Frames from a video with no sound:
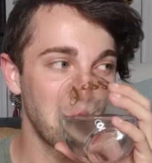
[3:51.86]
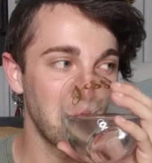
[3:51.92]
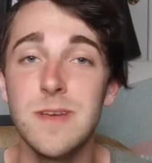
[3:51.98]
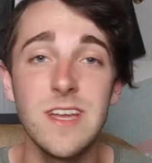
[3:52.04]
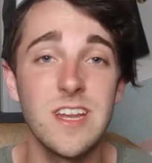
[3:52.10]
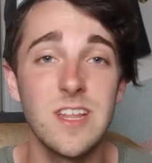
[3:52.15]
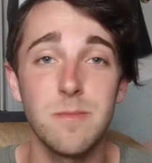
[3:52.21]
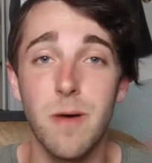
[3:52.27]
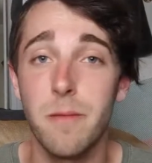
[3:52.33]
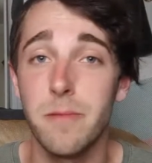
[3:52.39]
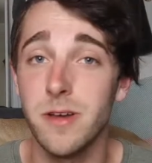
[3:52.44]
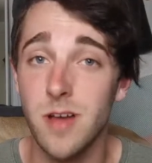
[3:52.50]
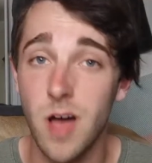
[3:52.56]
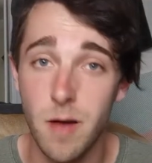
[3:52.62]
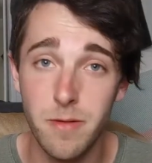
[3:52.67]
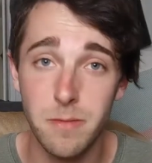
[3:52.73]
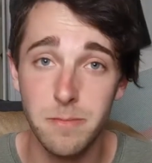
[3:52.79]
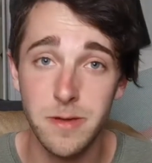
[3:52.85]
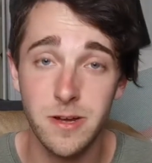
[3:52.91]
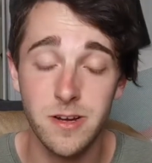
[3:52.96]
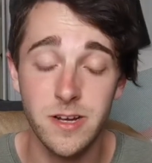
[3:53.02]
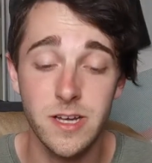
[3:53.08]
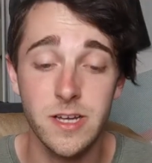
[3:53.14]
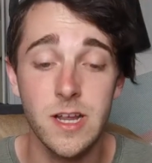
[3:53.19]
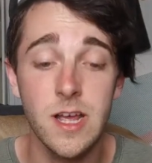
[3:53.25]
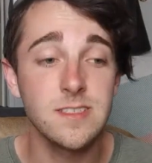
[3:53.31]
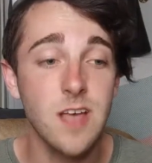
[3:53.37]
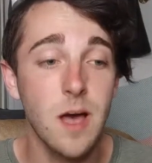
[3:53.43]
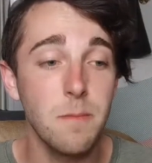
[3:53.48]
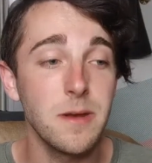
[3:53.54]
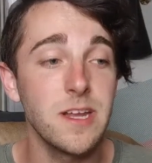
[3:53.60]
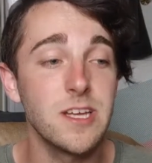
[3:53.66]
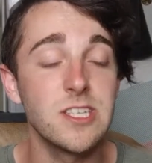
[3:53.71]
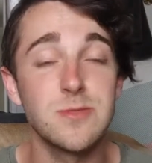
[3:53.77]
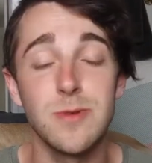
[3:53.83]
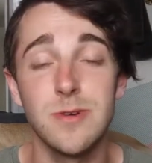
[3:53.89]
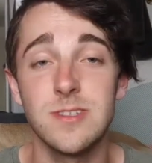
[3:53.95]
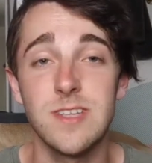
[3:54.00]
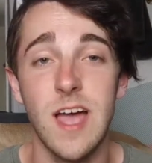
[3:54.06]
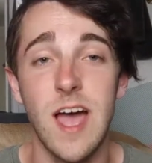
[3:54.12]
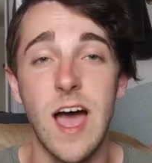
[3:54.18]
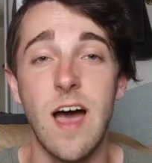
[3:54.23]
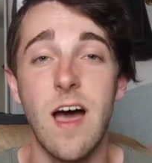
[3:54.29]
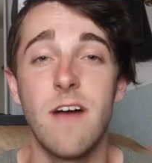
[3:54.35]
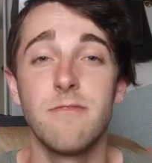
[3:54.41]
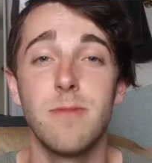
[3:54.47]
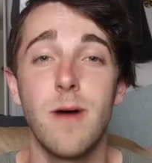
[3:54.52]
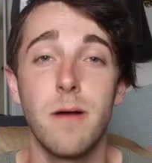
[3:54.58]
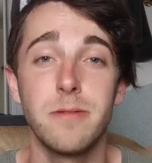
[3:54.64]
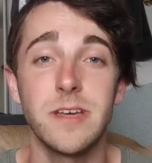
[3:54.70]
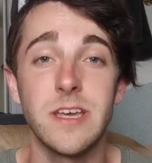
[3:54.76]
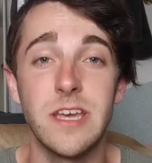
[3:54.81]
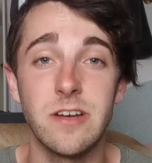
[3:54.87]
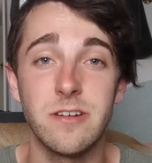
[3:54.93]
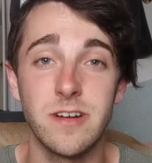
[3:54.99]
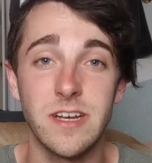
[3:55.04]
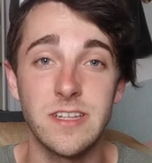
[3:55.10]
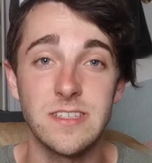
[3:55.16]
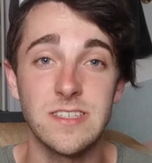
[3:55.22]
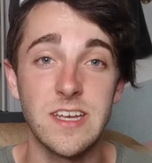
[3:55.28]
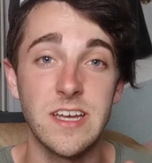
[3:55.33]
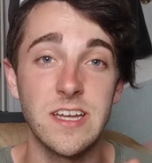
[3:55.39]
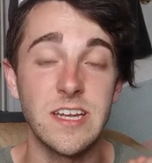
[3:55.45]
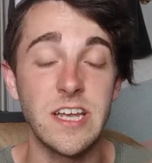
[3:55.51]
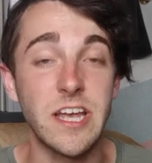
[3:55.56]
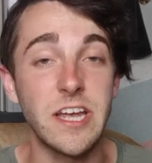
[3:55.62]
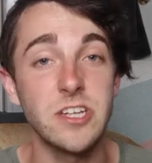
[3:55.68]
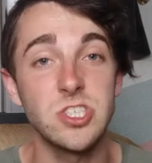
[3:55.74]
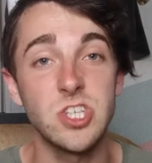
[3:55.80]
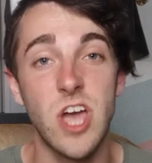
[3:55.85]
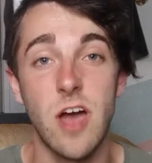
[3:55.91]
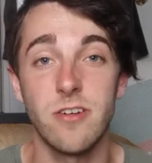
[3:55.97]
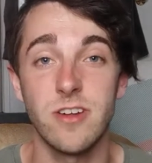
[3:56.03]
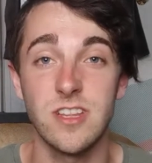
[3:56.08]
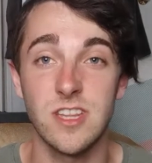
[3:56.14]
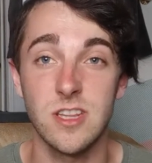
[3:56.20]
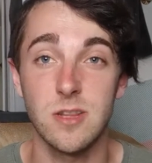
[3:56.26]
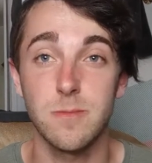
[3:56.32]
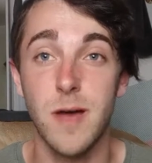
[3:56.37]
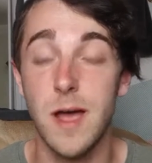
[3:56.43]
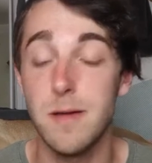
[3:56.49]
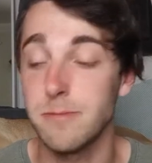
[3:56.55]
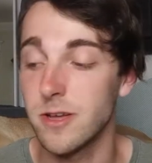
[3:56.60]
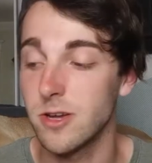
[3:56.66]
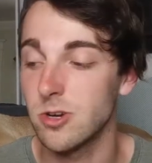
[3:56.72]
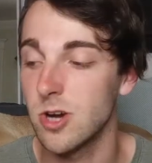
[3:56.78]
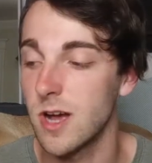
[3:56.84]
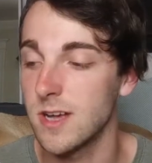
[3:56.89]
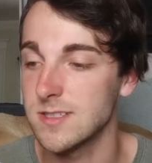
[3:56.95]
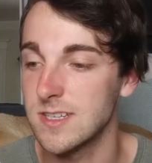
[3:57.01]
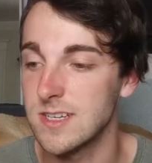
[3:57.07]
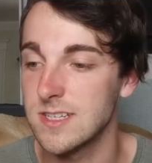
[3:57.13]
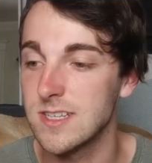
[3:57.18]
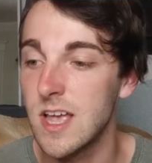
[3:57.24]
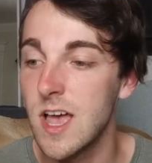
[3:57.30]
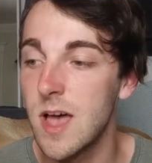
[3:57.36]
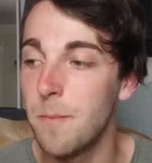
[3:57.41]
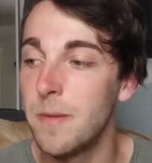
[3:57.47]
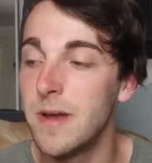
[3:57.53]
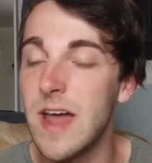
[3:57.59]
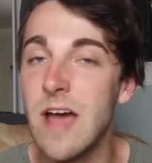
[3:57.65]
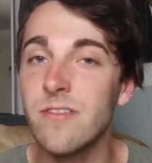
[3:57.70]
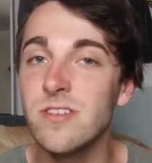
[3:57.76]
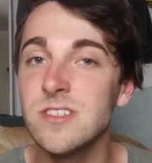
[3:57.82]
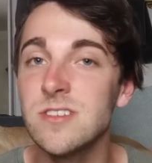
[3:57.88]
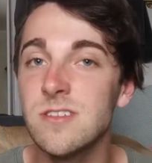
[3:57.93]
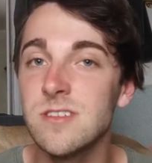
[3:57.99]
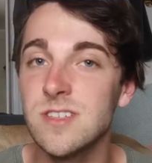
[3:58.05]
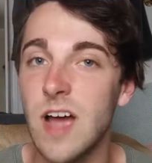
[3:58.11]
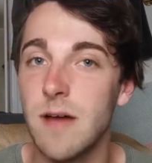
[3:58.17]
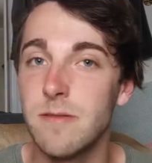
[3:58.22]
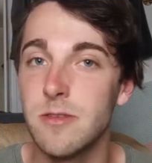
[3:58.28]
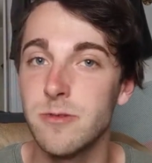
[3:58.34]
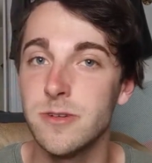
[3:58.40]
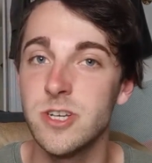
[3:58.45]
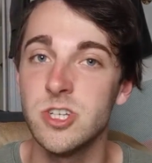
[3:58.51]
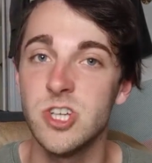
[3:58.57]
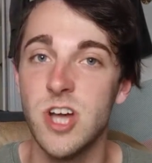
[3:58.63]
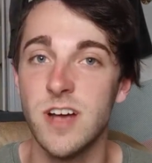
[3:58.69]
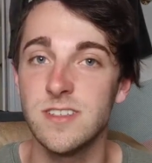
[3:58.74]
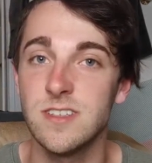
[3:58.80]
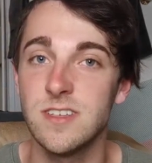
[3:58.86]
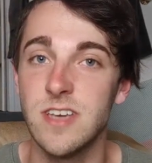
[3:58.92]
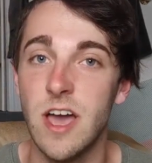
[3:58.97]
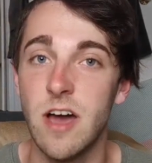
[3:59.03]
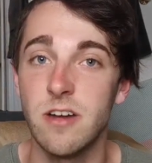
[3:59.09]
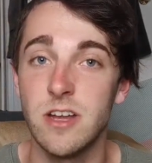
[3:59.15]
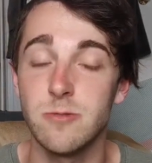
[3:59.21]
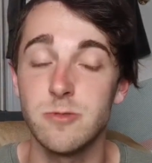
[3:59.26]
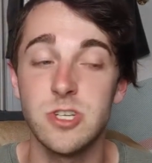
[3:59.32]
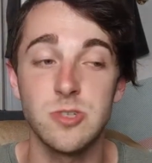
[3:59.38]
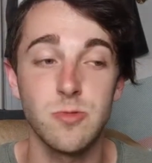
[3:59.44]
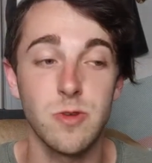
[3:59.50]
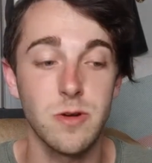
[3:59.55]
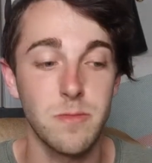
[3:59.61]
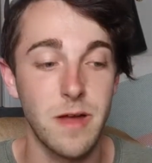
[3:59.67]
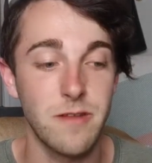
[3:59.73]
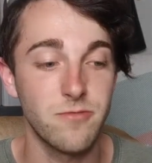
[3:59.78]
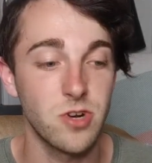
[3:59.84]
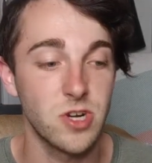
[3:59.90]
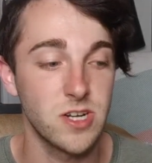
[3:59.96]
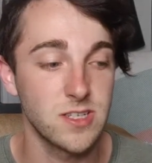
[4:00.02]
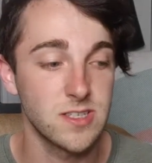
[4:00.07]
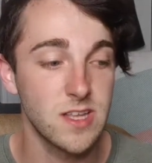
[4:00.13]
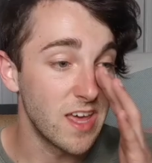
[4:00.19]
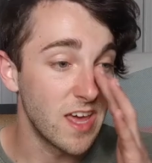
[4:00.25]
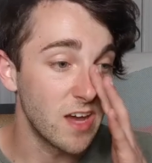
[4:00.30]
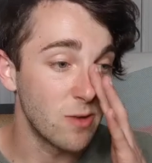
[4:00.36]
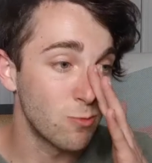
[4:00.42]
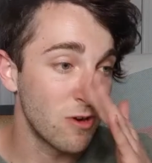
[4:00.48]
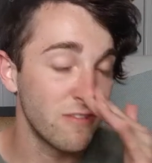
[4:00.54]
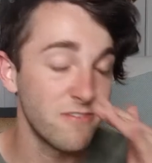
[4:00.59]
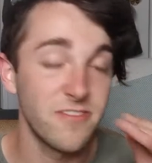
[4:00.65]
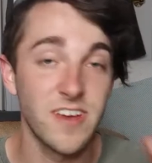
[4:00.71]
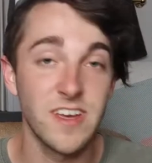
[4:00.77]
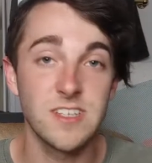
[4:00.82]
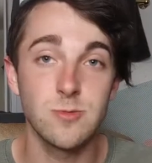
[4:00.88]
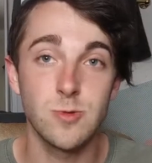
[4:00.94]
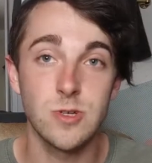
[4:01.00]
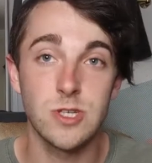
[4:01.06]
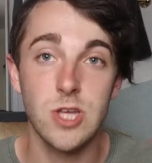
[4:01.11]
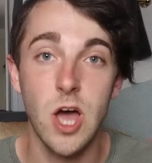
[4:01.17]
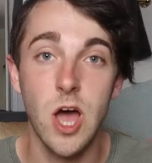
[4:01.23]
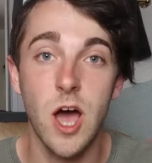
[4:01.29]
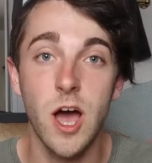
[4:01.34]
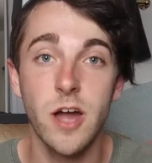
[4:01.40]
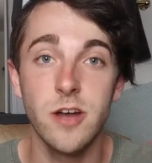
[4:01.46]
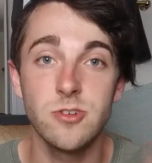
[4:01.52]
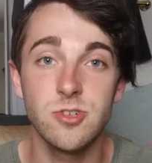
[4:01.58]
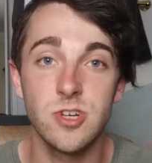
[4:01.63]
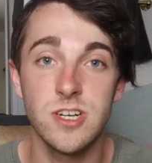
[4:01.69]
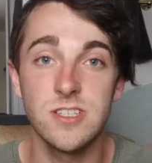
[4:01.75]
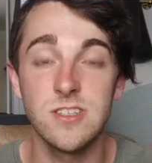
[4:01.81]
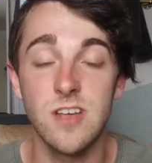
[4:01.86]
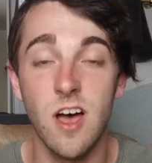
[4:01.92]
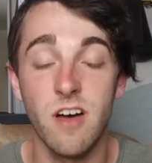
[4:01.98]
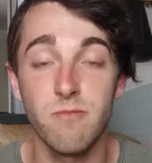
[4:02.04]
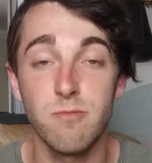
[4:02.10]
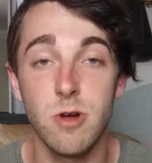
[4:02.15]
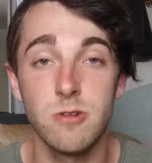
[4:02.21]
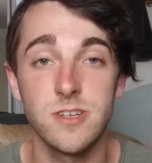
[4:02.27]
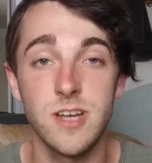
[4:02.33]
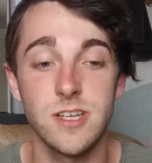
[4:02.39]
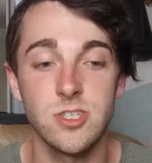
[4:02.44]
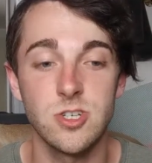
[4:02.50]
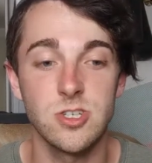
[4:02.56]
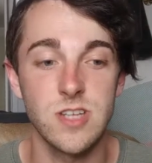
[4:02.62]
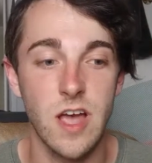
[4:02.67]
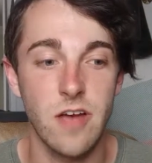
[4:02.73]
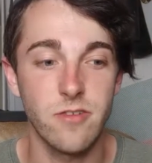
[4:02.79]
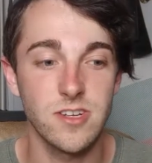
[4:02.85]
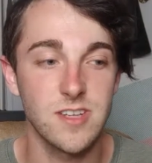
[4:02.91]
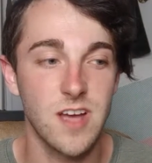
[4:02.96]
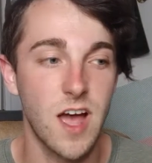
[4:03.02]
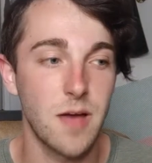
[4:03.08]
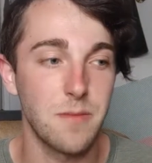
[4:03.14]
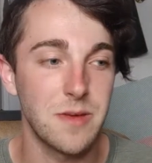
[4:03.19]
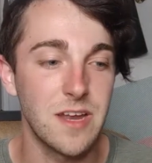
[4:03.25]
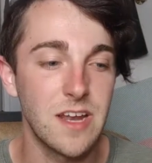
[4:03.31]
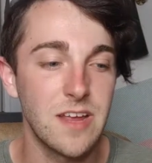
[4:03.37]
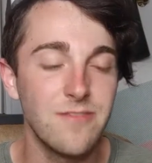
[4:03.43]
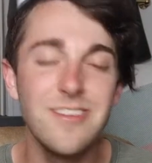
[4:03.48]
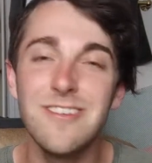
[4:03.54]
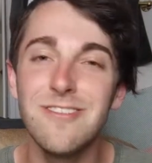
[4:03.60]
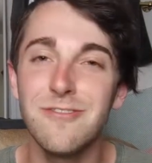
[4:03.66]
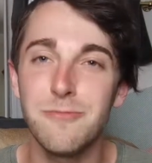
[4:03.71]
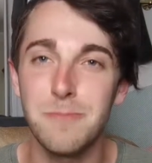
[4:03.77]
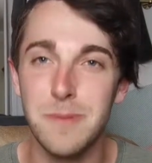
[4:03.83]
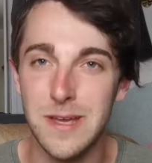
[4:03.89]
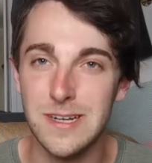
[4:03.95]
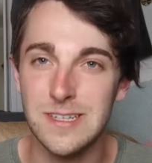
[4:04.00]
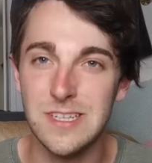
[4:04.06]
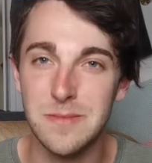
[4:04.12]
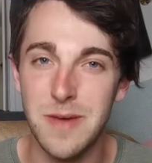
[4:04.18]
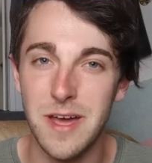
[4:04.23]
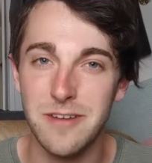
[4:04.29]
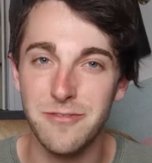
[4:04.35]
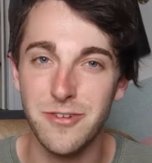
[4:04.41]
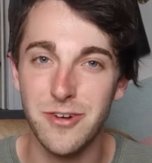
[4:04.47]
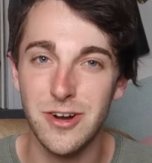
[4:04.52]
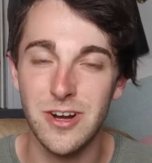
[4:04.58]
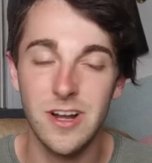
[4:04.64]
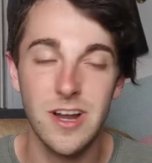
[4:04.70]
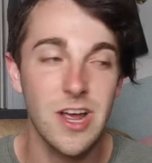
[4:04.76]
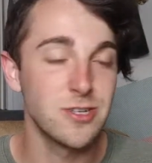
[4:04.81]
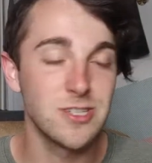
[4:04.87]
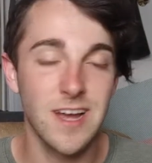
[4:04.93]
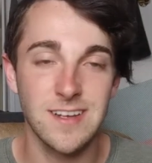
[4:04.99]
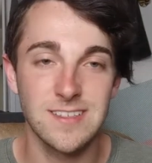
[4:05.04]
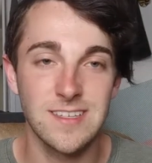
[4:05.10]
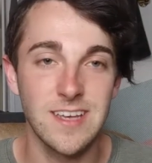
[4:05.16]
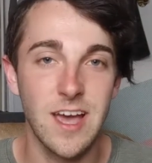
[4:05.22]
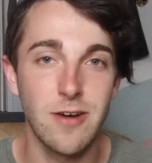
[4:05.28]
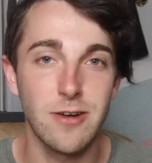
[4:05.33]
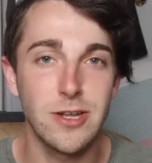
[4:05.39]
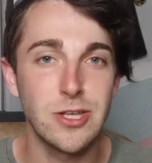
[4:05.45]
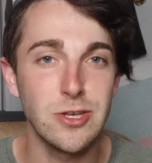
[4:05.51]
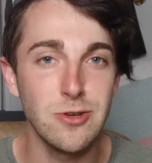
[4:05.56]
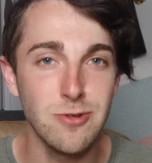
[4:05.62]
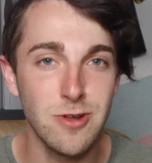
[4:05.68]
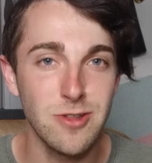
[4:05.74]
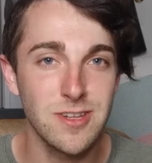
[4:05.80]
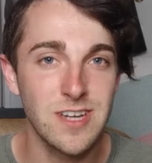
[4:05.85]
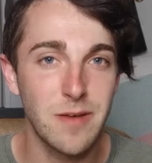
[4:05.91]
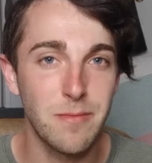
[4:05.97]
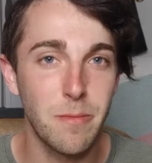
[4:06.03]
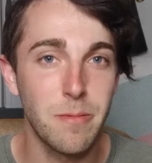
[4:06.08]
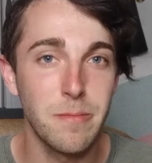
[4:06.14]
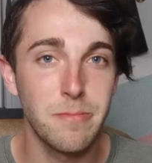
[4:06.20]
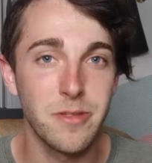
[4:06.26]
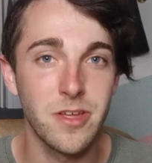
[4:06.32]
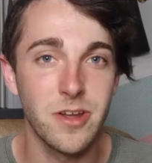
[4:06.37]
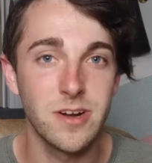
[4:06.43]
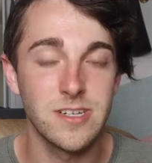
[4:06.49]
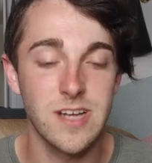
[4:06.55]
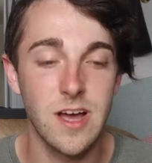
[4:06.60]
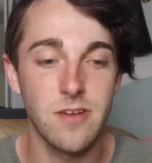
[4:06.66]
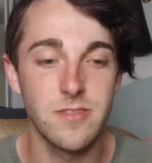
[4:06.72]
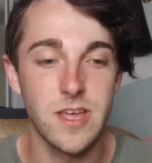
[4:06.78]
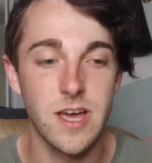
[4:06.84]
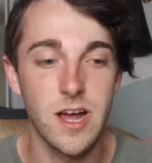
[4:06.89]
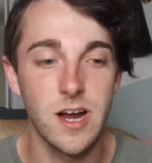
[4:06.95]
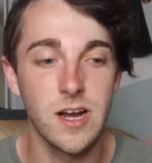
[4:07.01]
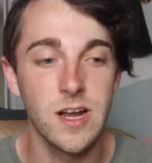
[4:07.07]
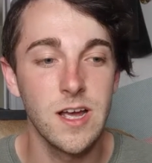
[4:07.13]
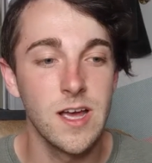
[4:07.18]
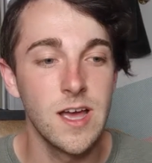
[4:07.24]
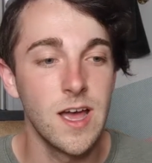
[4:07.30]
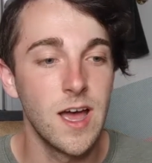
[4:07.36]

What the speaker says: Speaking of the public comment period, this company is supposed to have public hearings in each county that the pipeline crosses. But every single time they went to Jackson County, which is where Medford they were faced with hundreds of protesters every time. And if you've been to Medford or Jackson County, you know the type of people that are down there.